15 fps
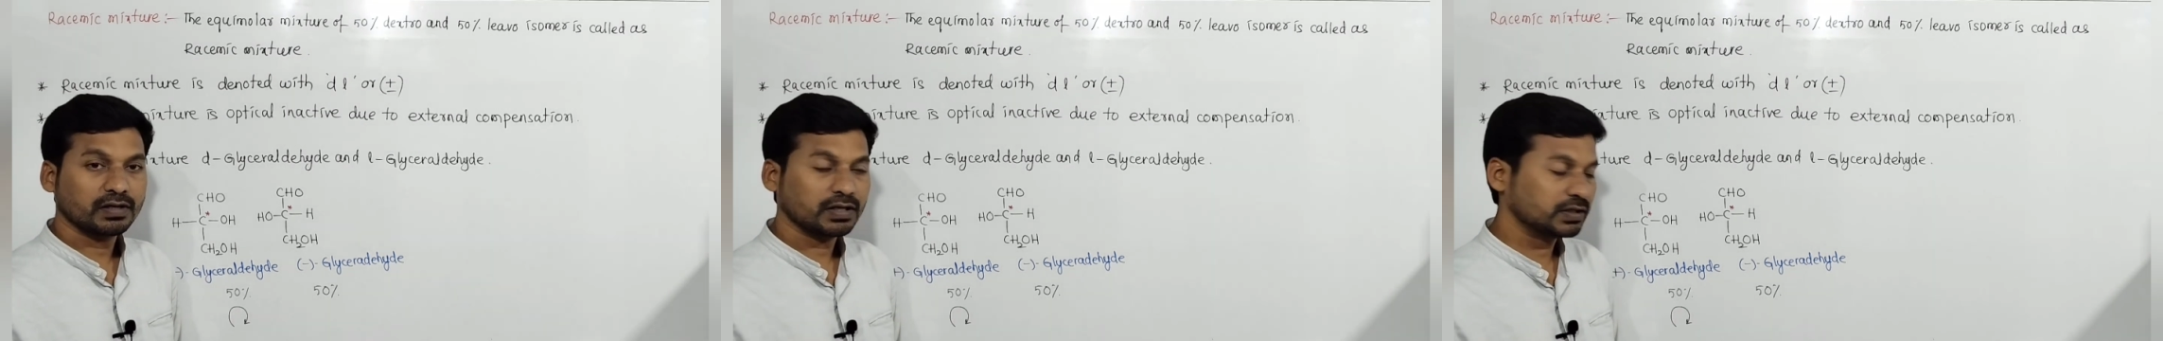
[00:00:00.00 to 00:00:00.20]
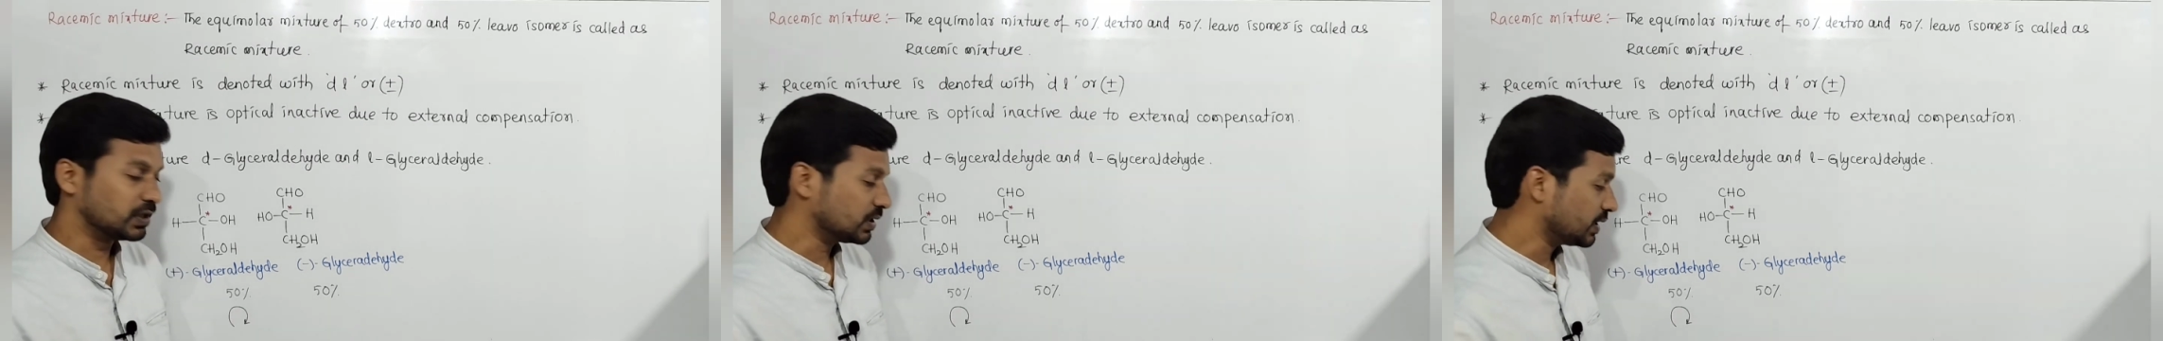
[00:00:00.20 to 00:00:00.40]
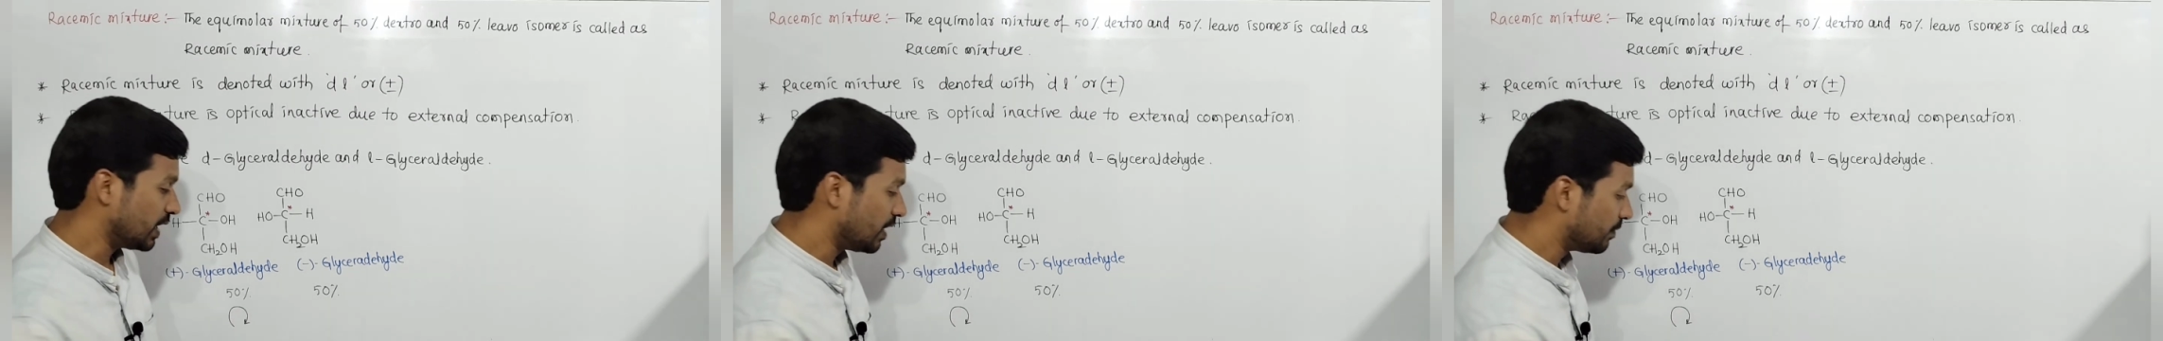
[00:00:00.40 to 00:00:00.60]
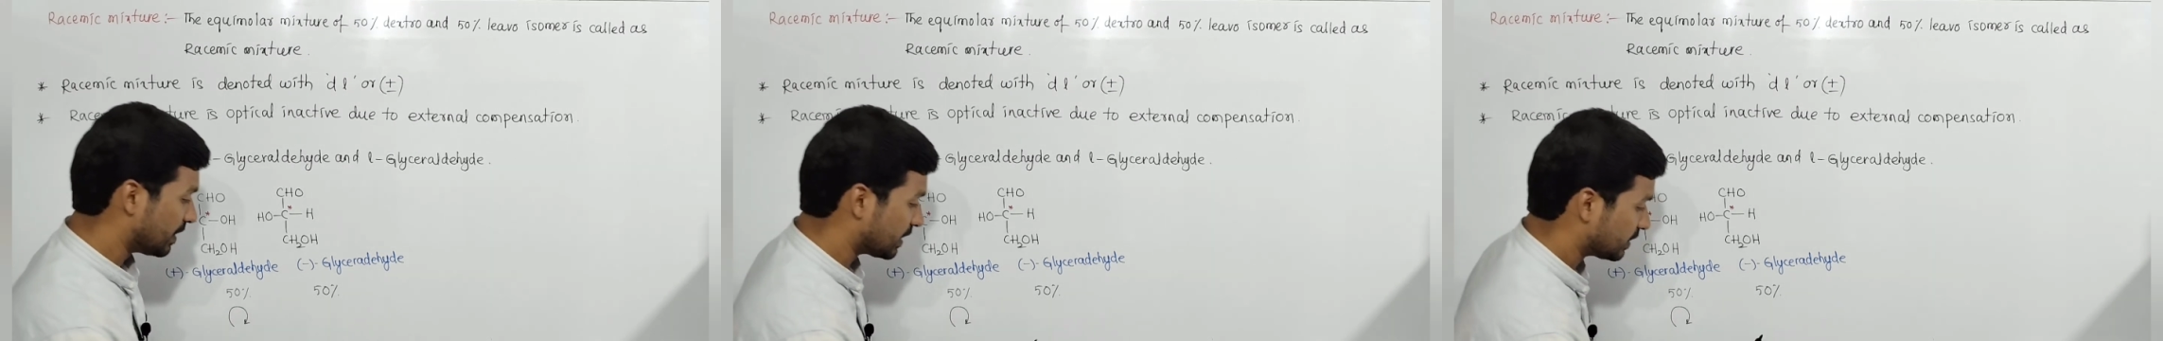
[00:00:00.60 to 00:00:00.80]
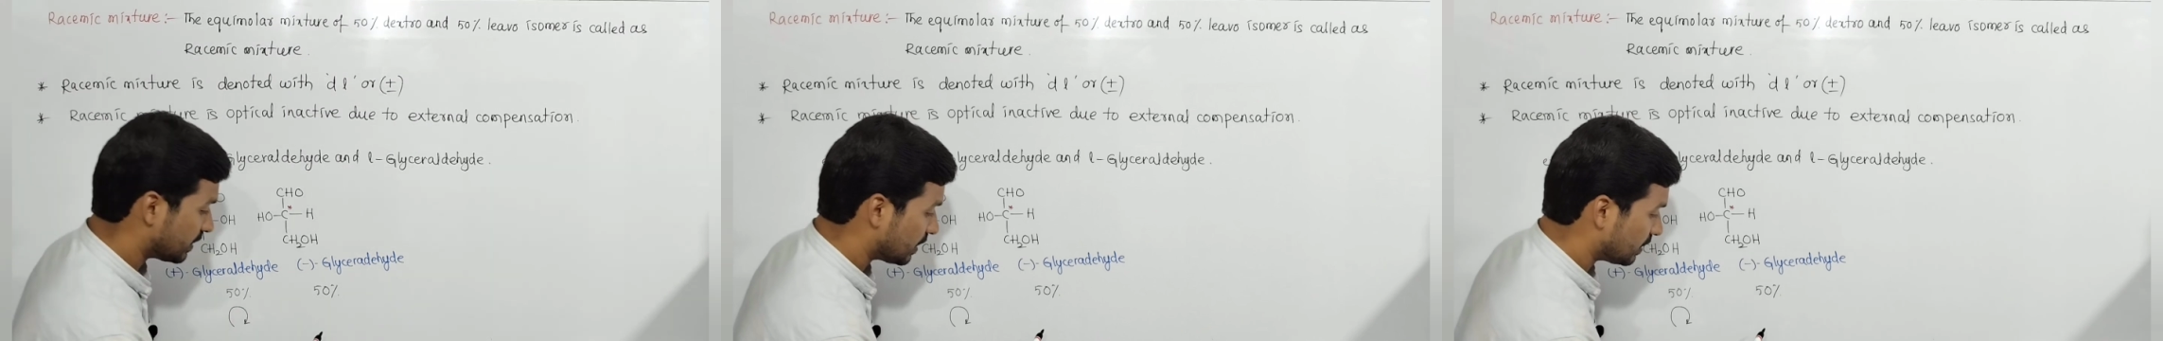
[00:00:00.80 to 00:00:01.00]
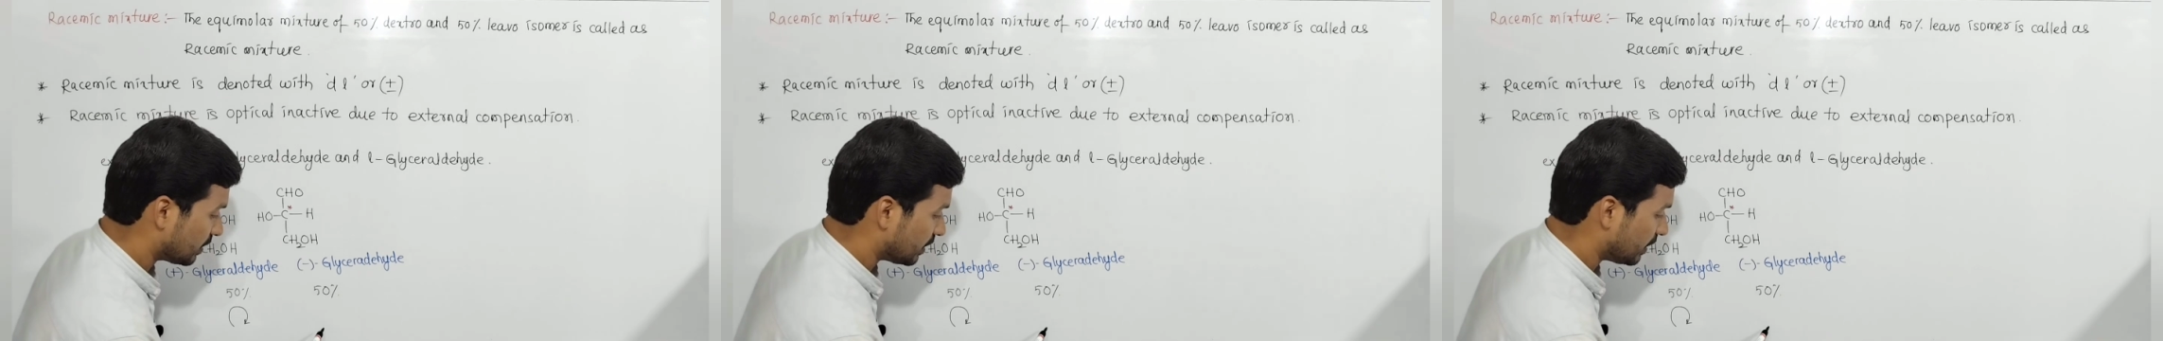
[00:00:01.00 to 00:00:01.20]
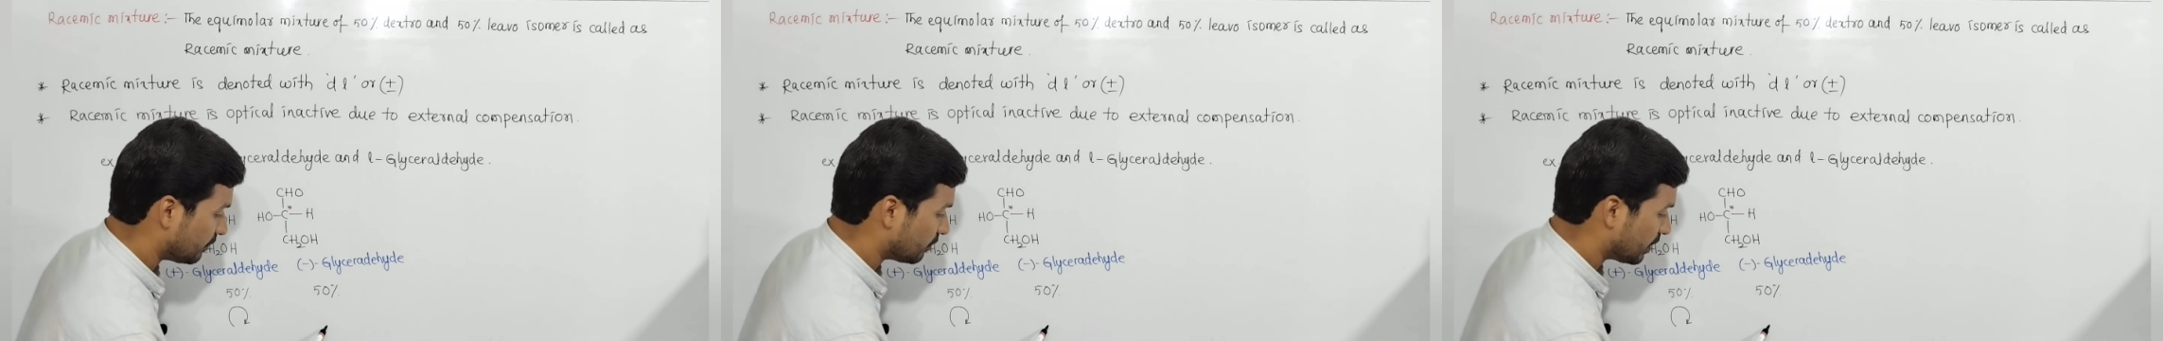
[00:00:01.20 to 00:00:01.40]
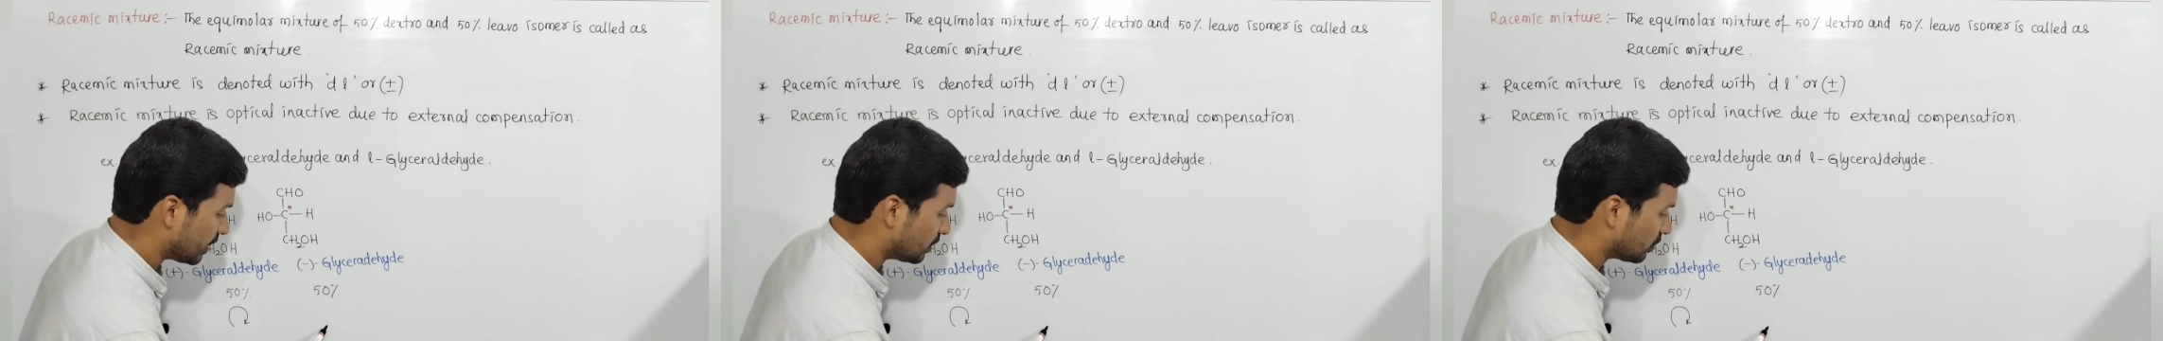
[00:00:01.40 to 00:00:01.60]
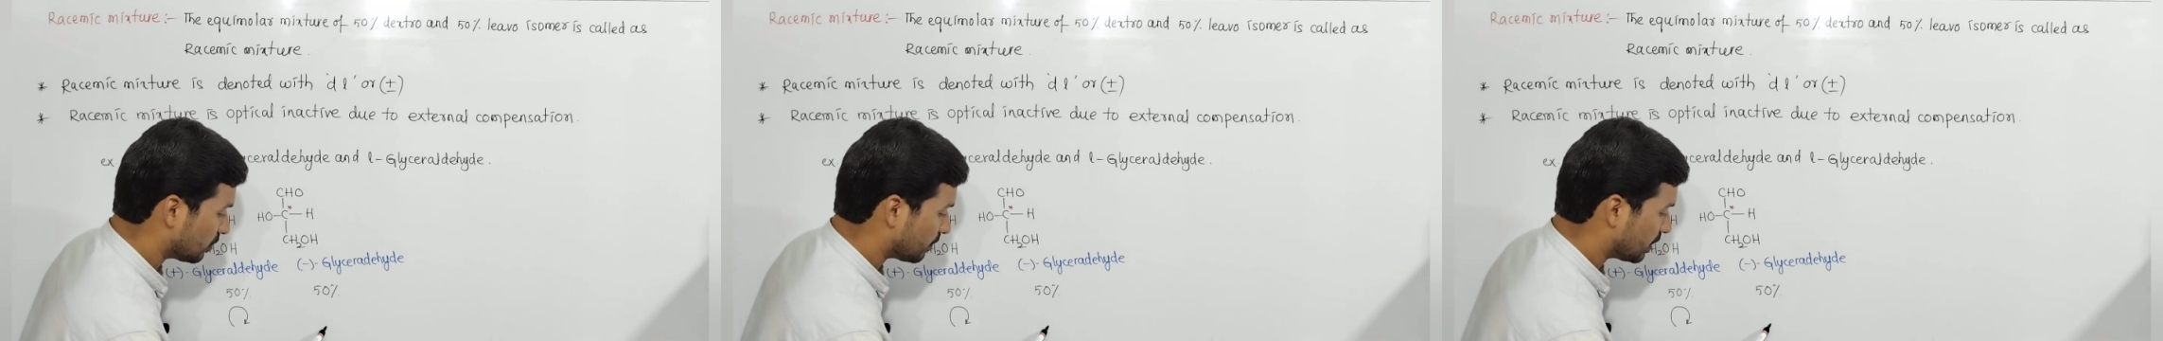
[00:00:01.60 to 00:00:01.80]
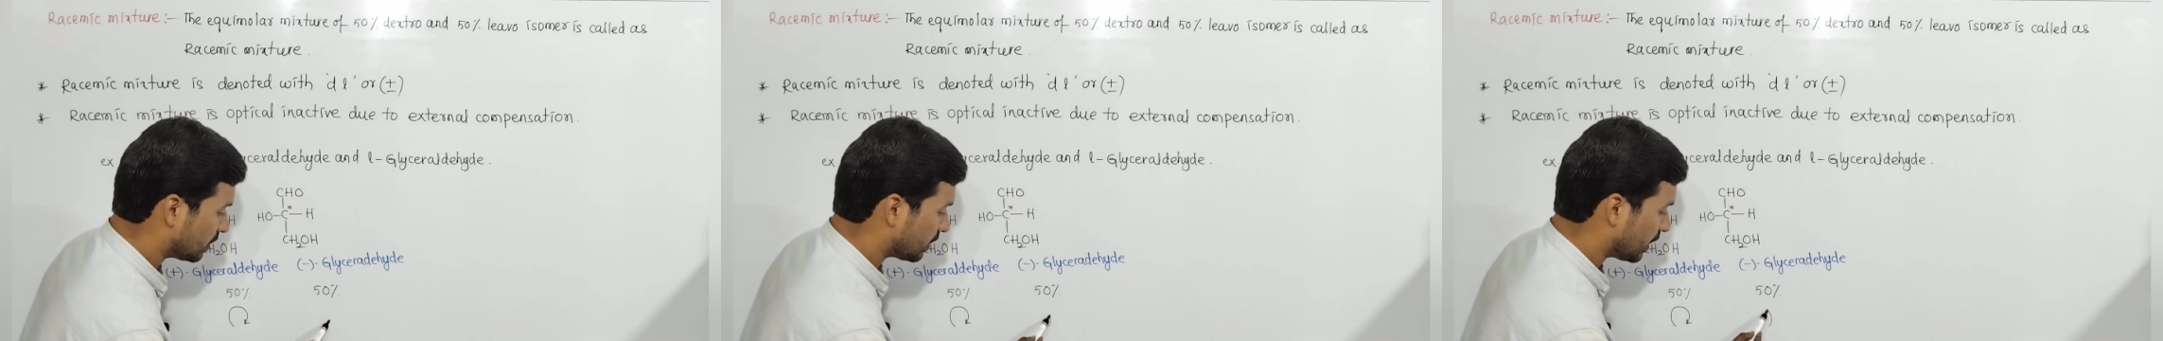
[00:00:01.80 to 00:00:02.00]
In the same extent, levoisomer